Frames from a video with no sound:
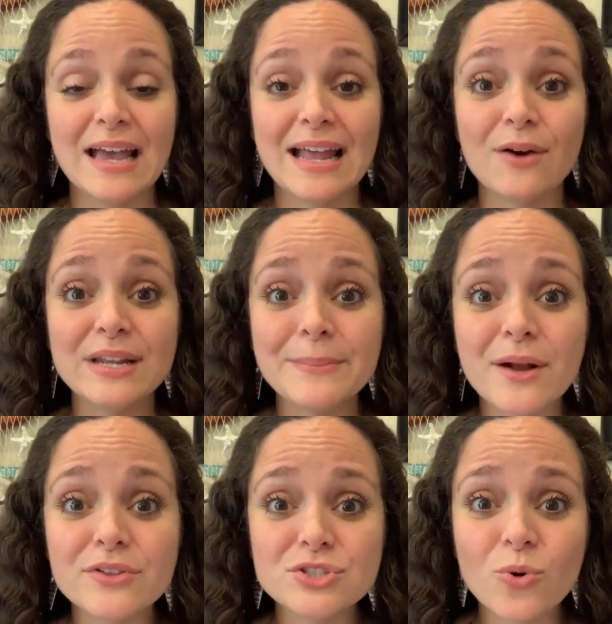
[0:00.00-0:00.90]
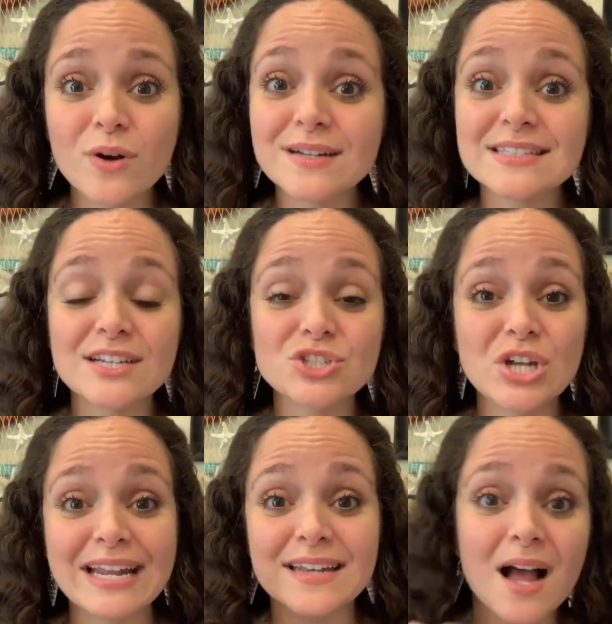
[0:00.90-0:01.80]
I would email the dorks, like,
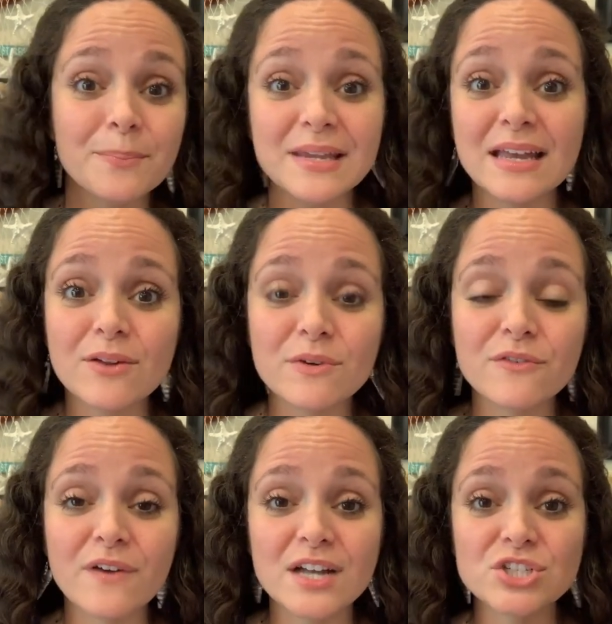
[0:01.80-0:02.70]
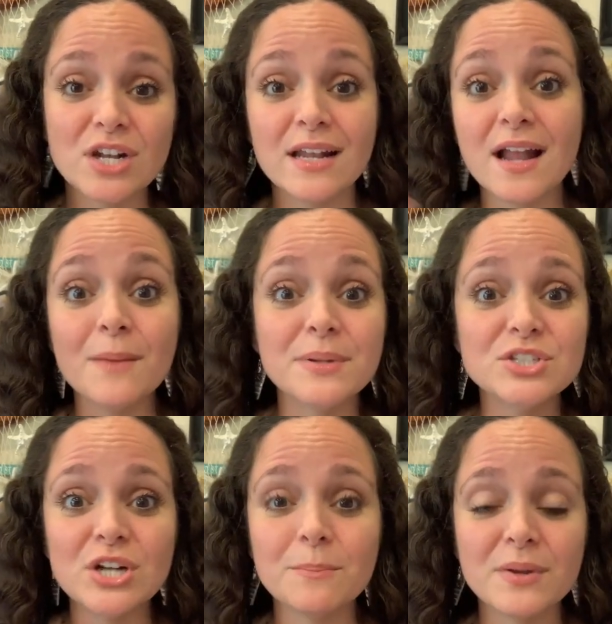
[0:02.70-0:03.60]
should I not be hitting refresh? Should I not be
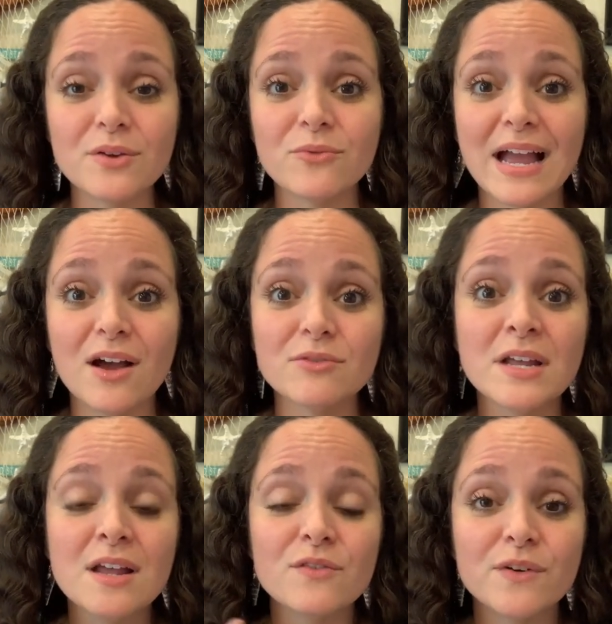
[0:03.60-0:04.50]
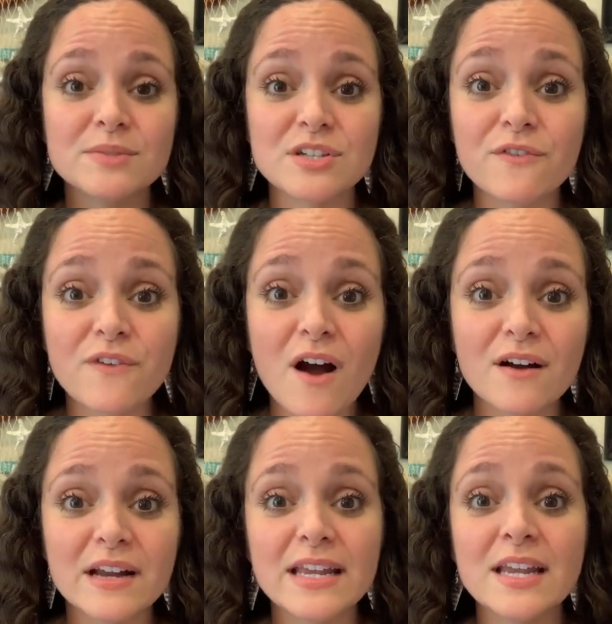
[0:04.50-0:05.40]
jumping around from
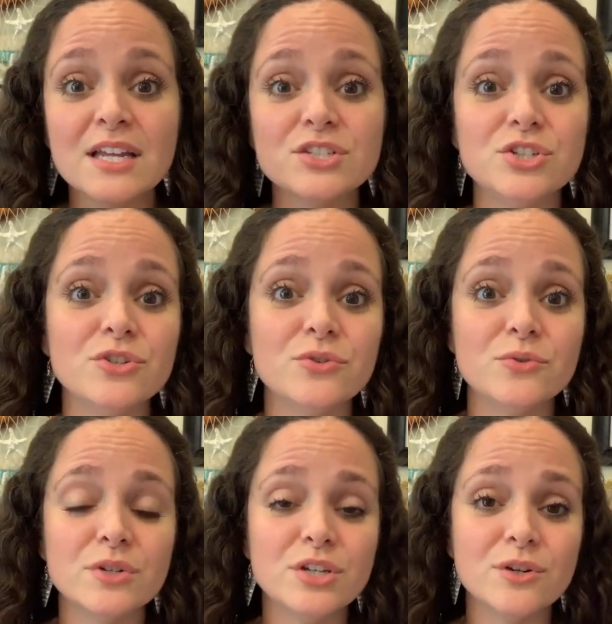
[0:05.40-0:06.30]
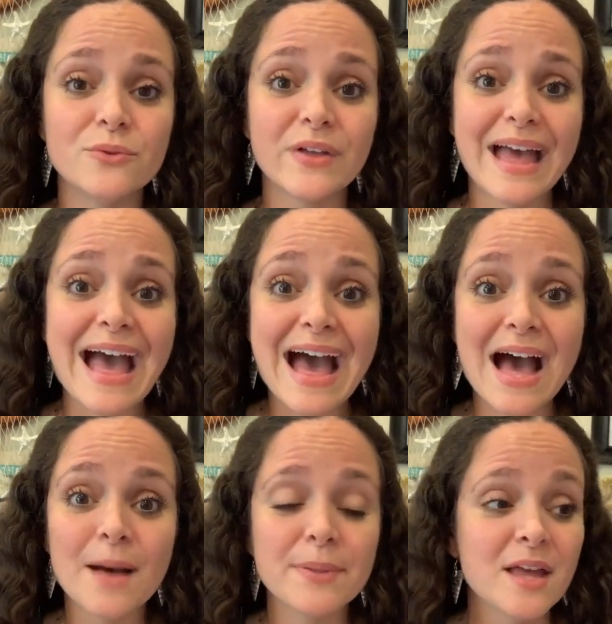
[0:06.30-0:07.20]
Safari to, you know, the
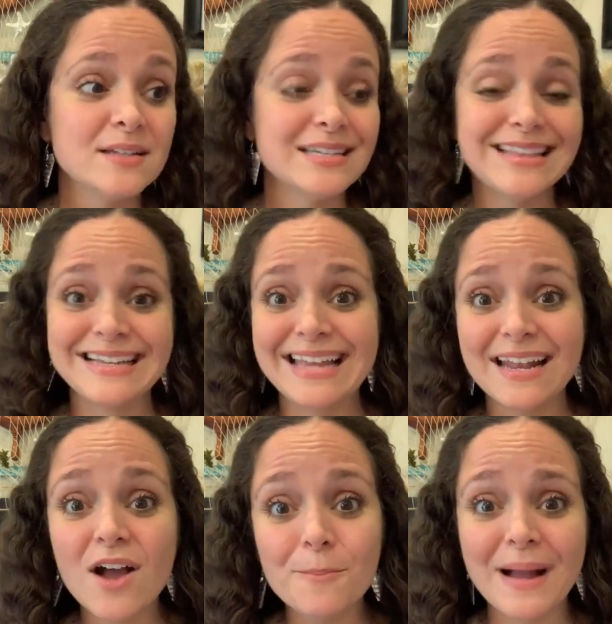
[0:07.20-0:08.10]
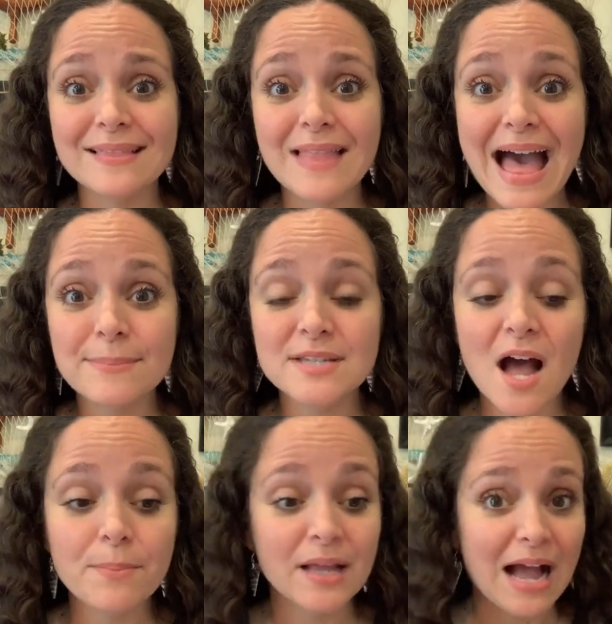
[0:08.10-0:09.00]
app, to then getting on my
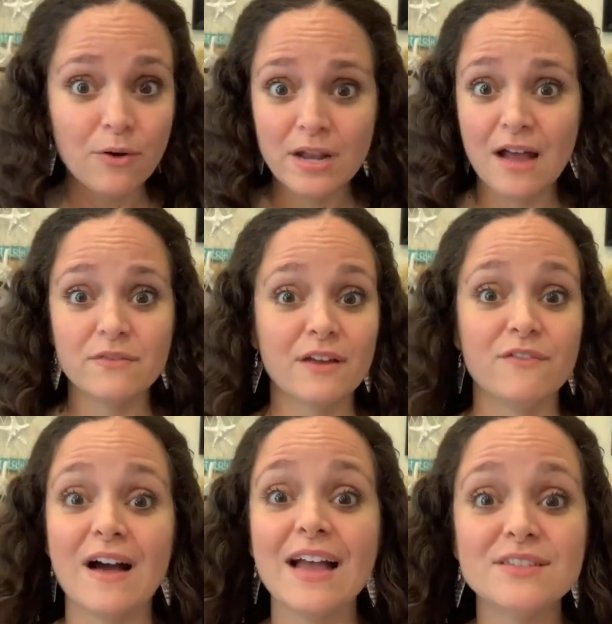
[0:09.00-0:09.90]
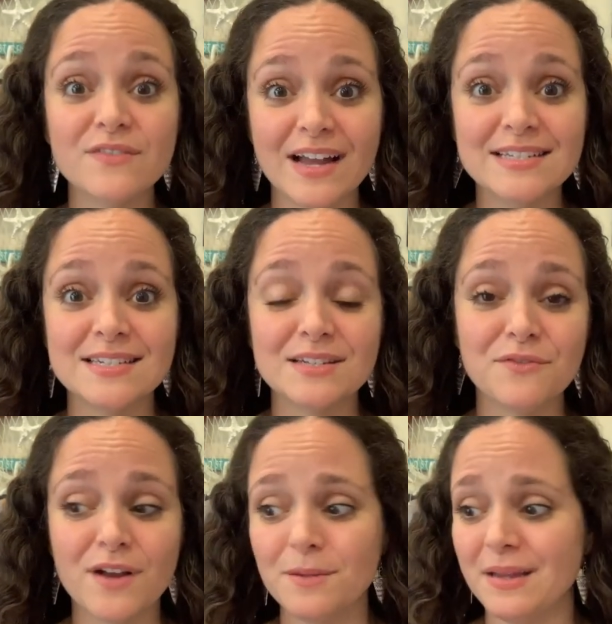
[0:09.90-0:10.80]
laptop? Like, I would have like 5 devices in
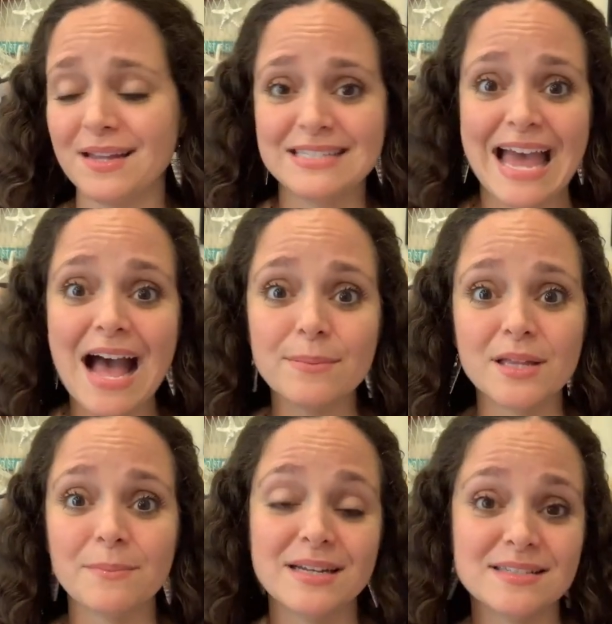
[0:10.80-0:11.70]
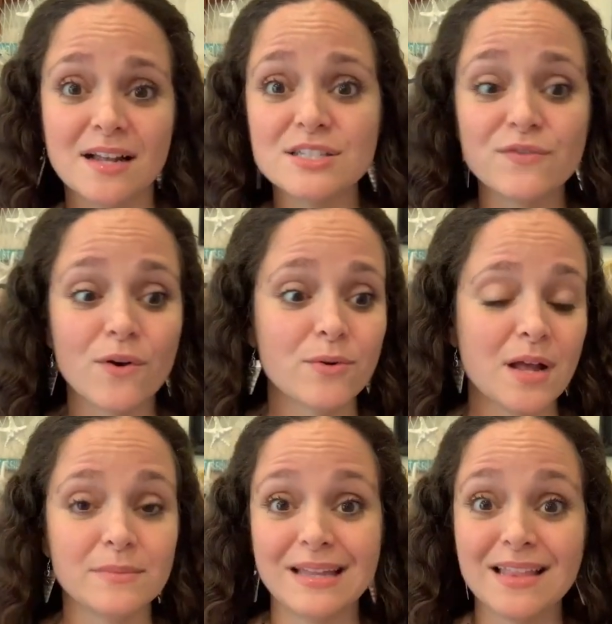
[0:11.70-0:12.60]
front of me, a tablet, my son's phone.
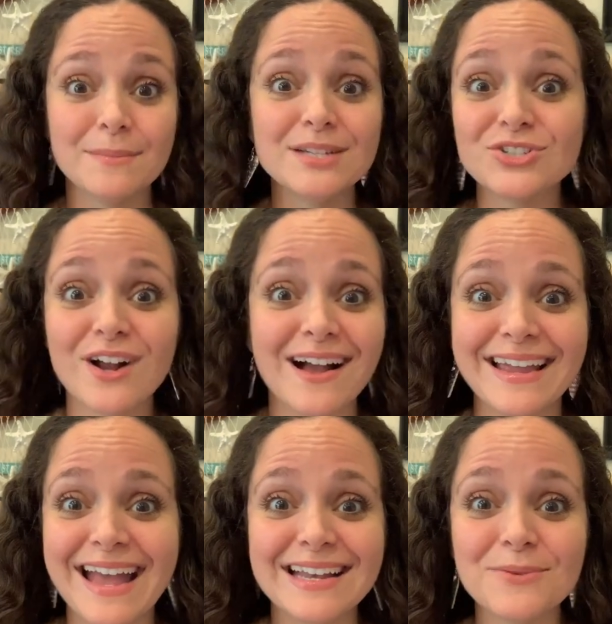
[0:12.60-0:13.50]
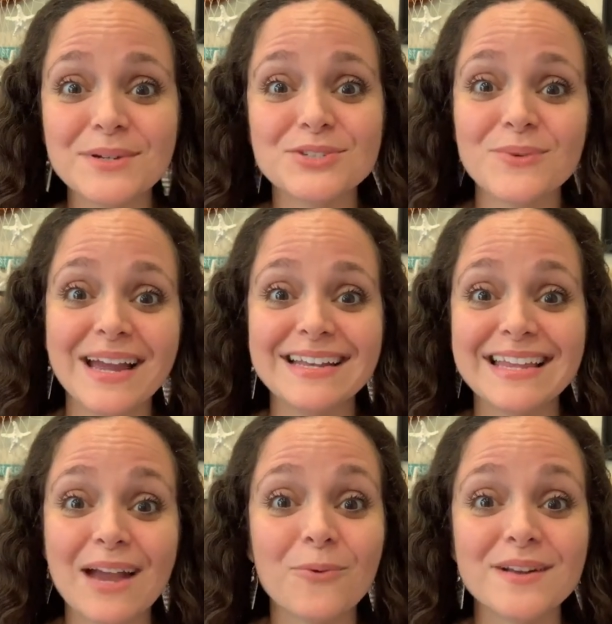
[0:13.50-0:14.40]
I'm like, let me try any which way to
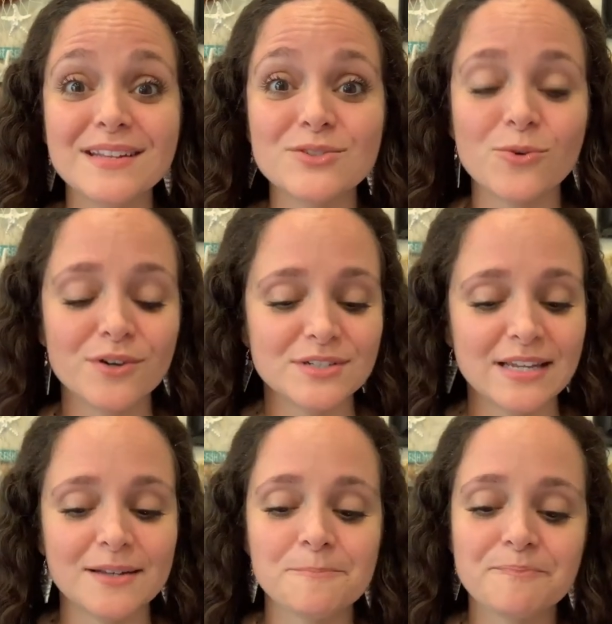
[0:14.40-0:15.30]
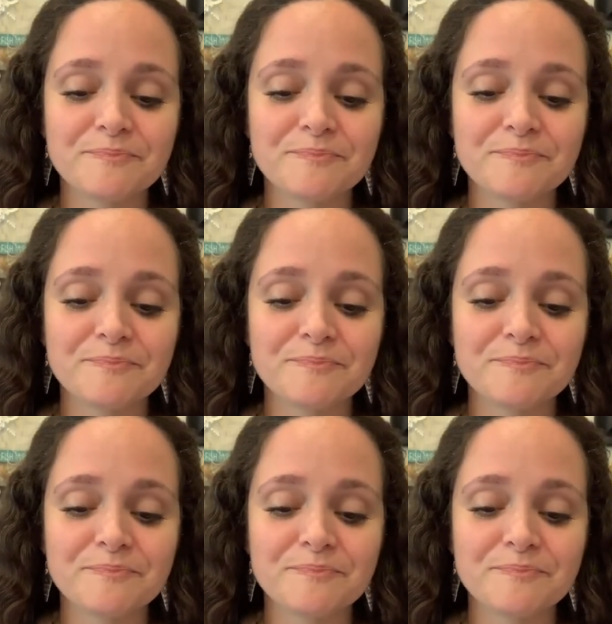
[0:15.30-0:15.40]
get one of these orders in.